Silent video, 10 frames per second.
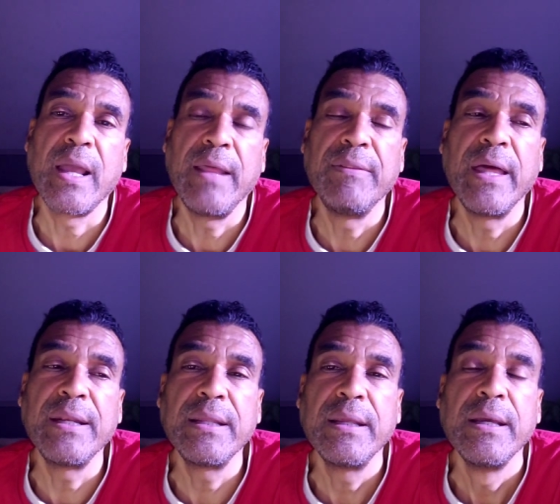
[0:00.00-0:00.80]
And
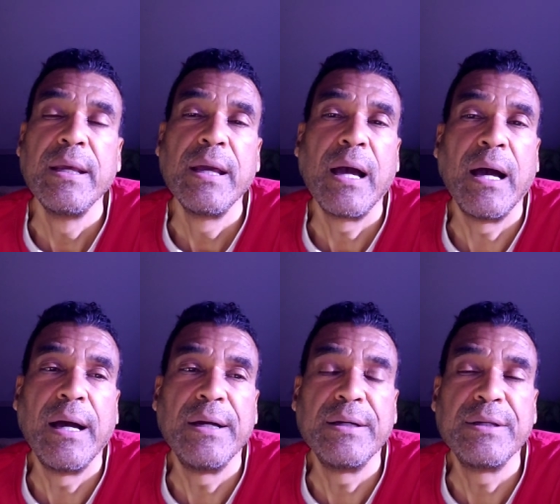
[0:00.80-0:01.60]
then
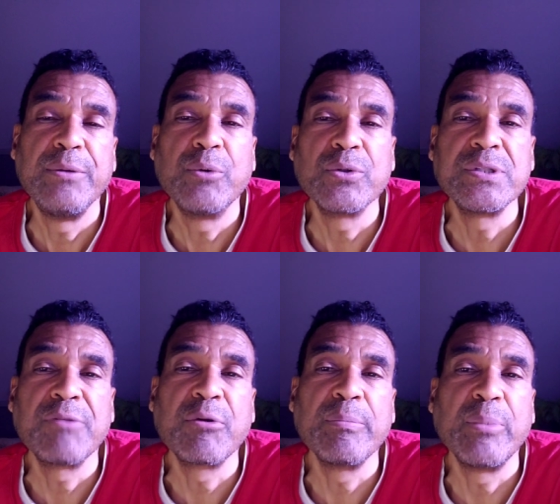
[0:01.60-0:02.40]
uh, he wrote
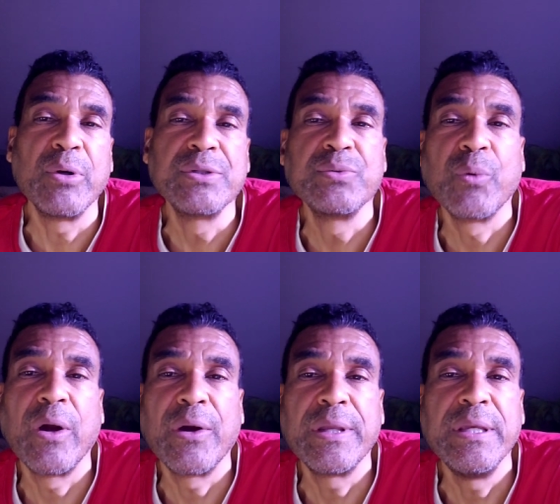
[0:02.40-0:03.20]
several books
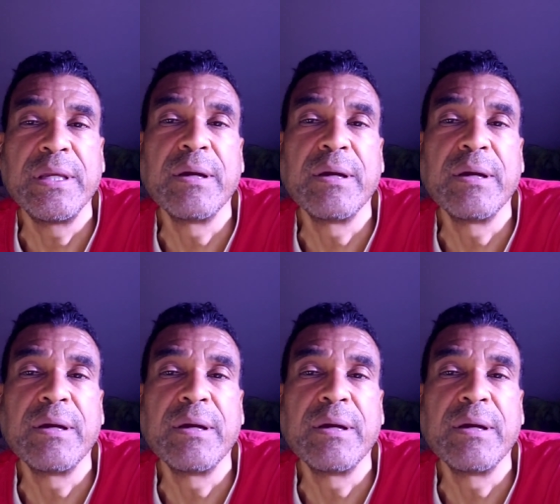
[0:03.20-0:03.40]
where he